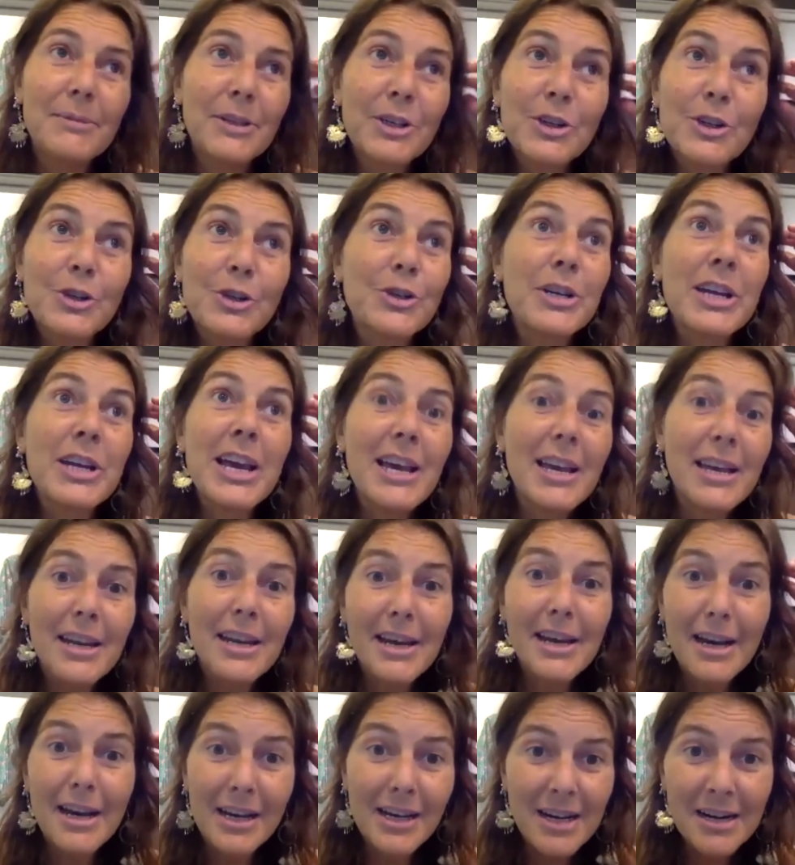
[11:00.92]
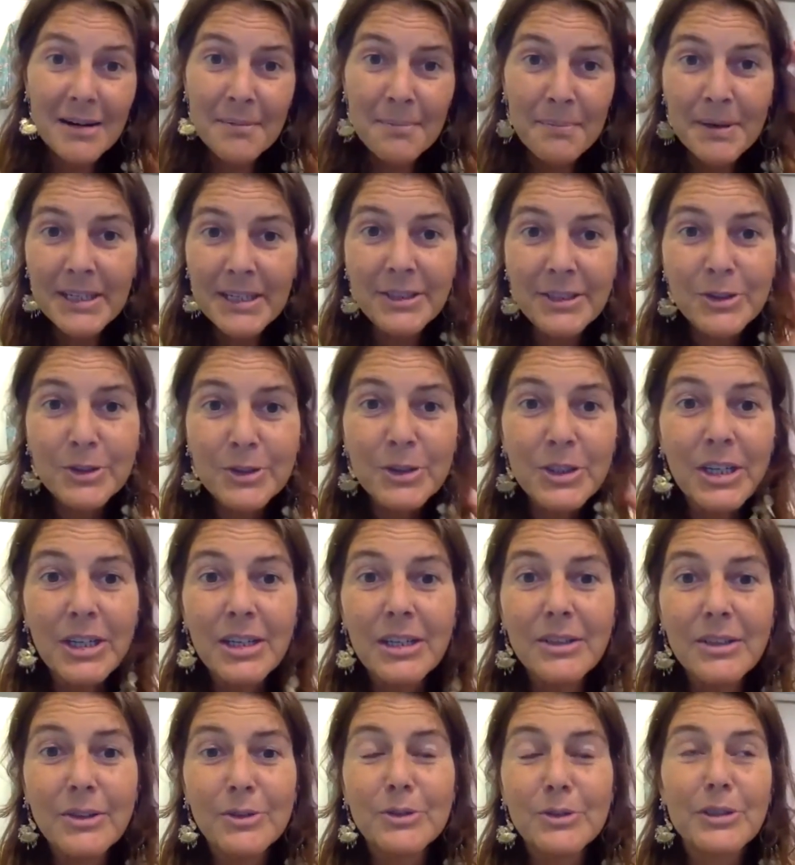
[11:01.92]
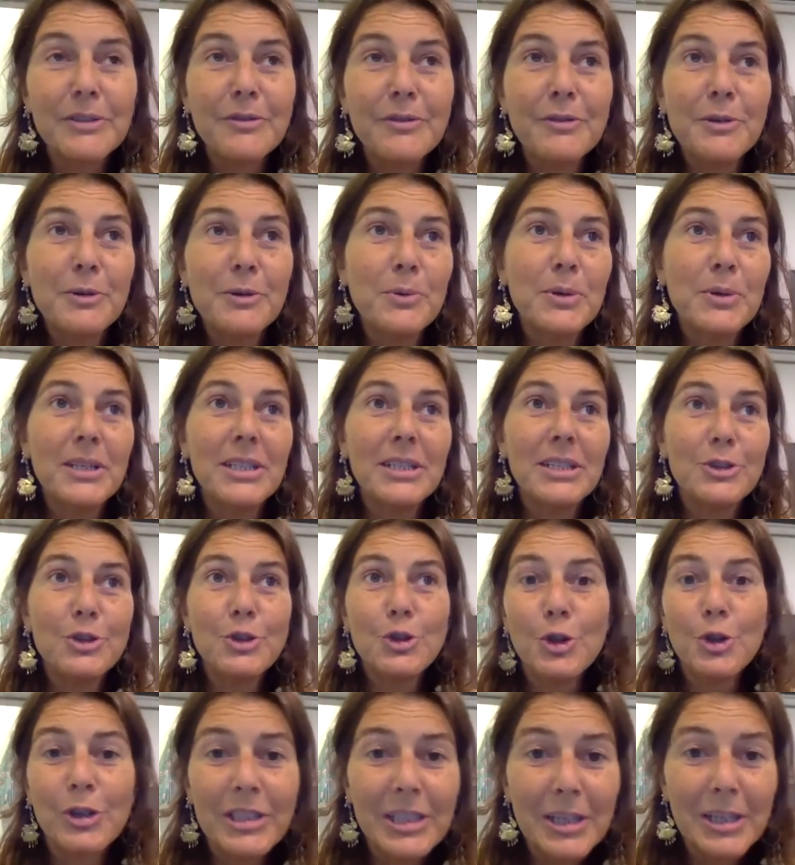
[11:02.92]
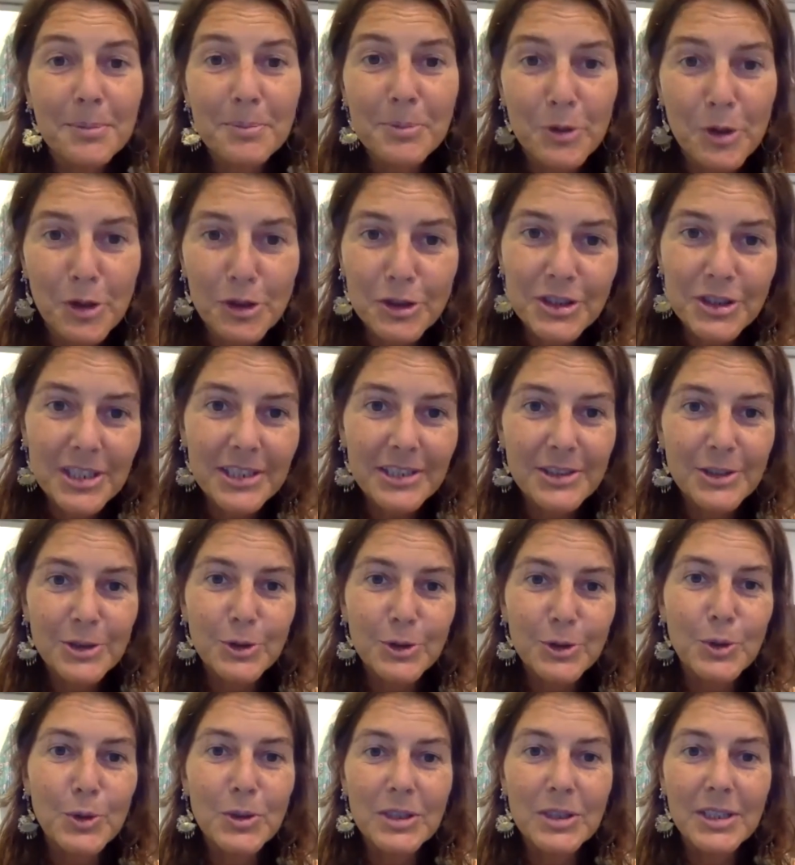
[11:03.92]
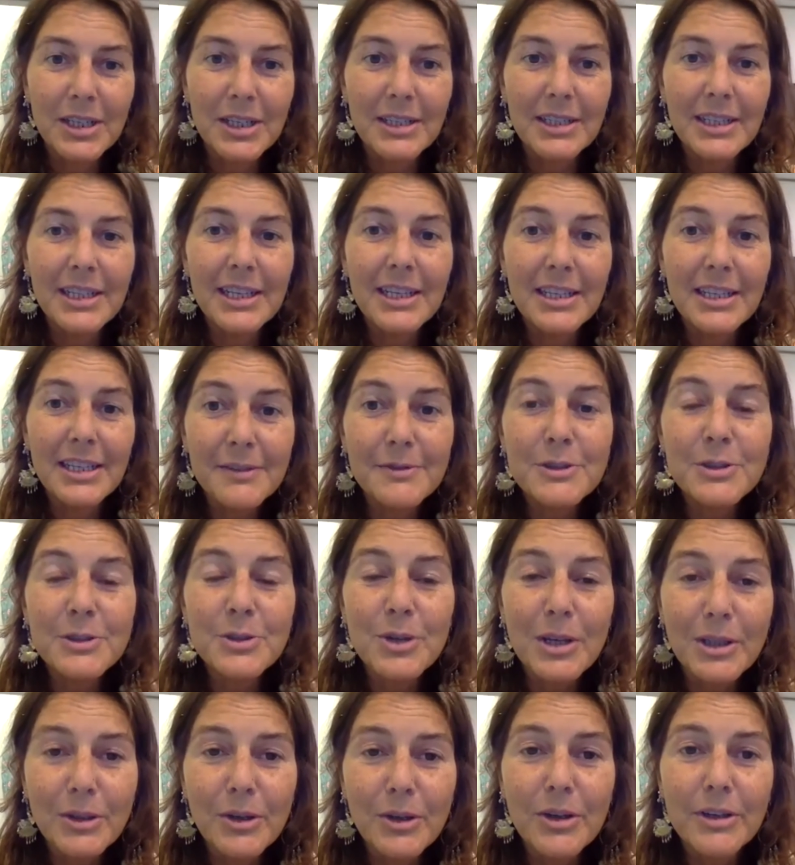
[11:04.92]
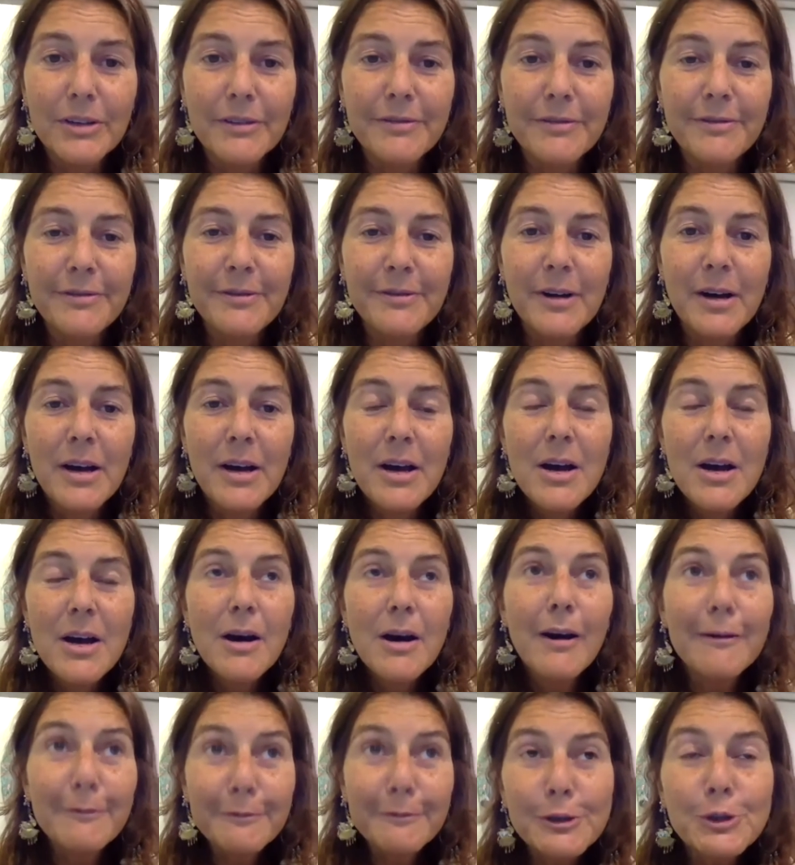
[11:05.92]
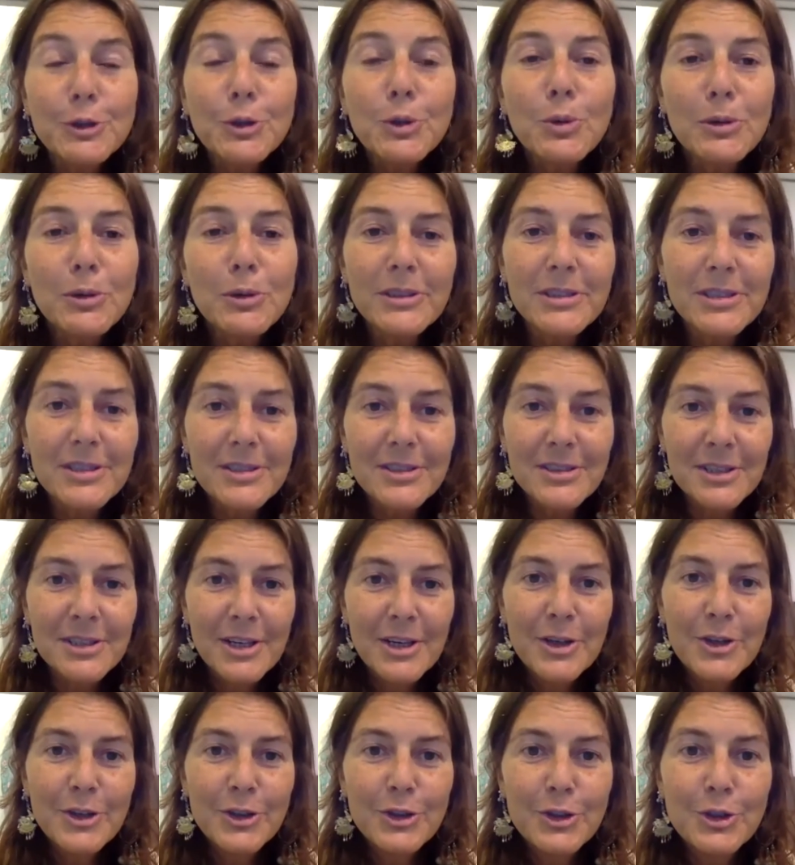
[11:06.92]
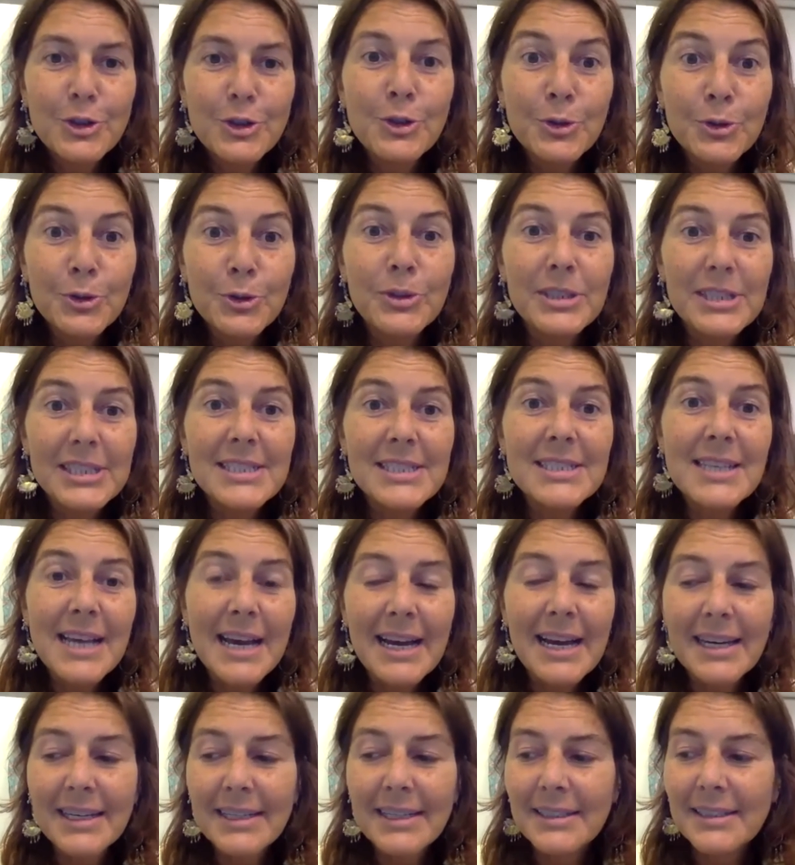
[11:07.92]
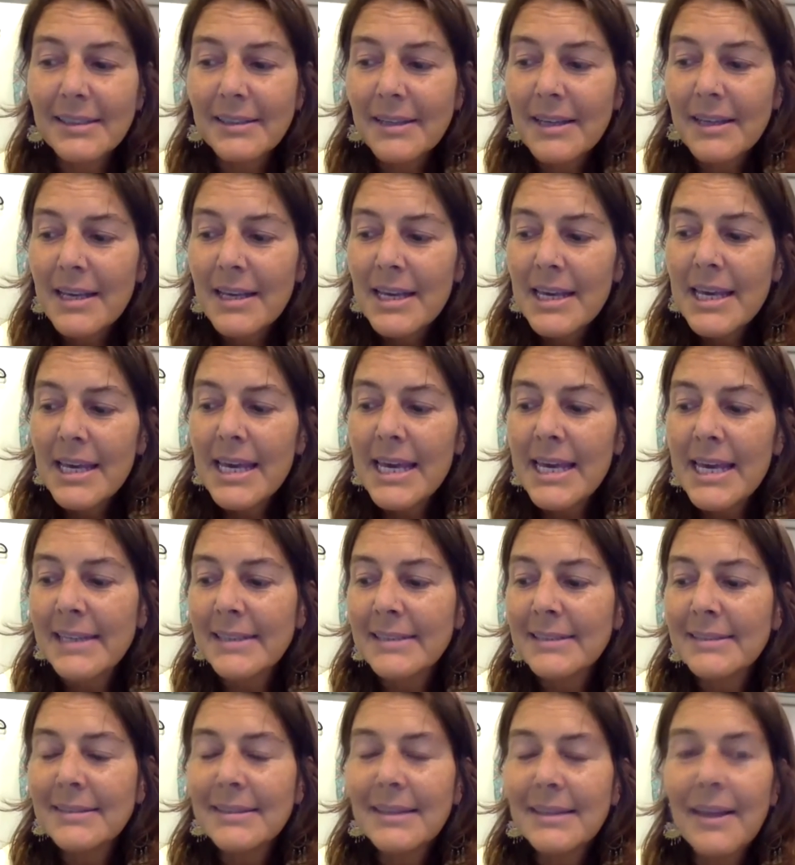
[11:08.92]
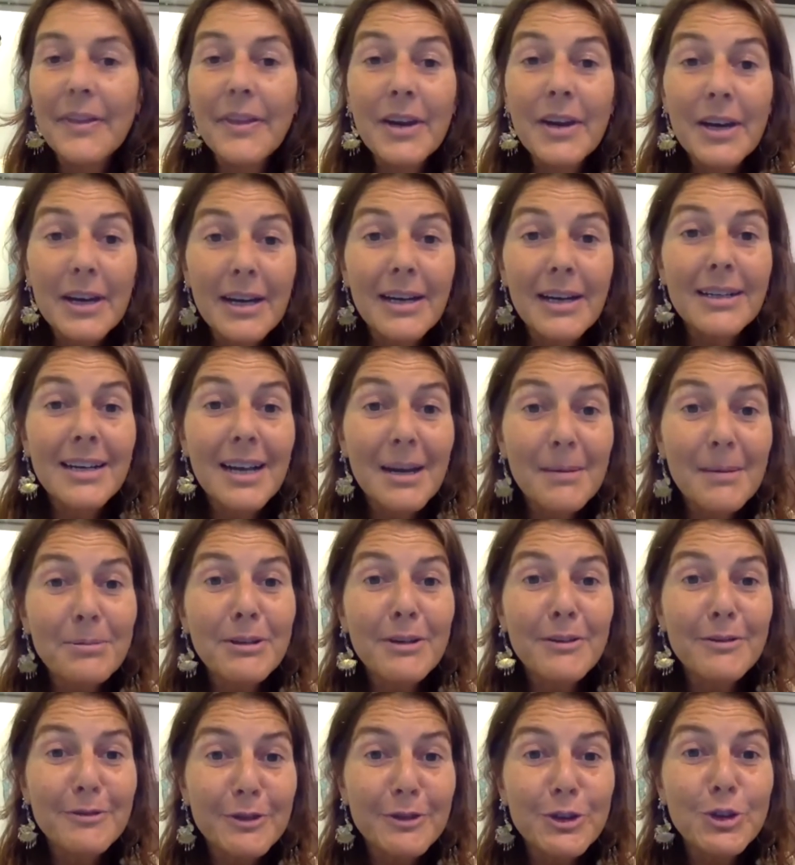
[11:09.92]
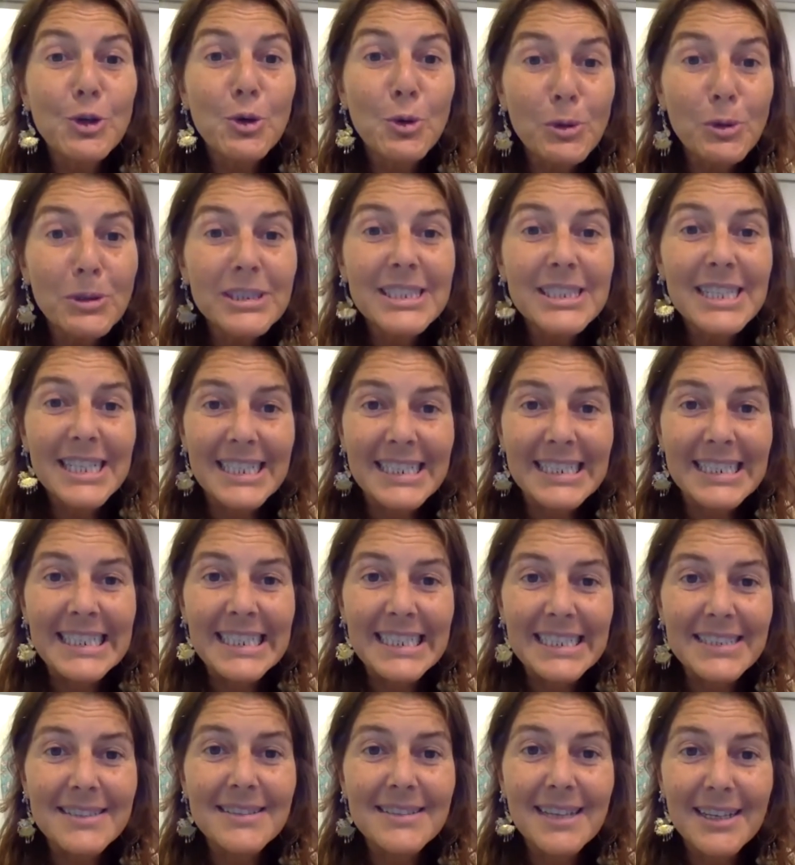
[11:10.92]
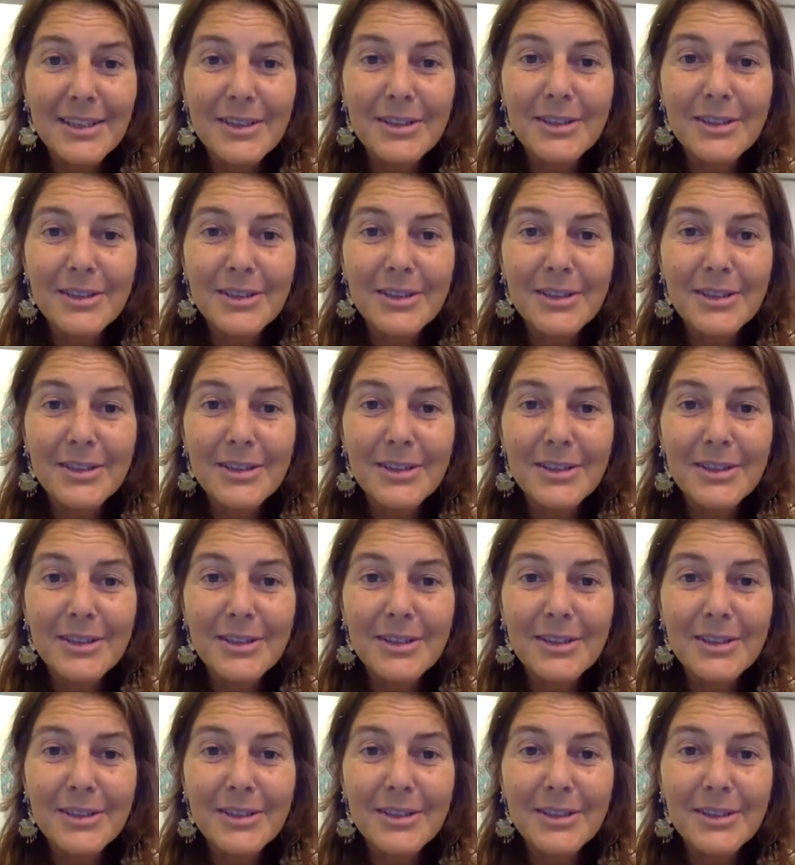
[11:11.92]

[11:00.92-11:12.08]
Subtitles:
create a company or not, or if you want to join a project or not. It gives you a lot of tools to decide. And there are a couple of cool techniques that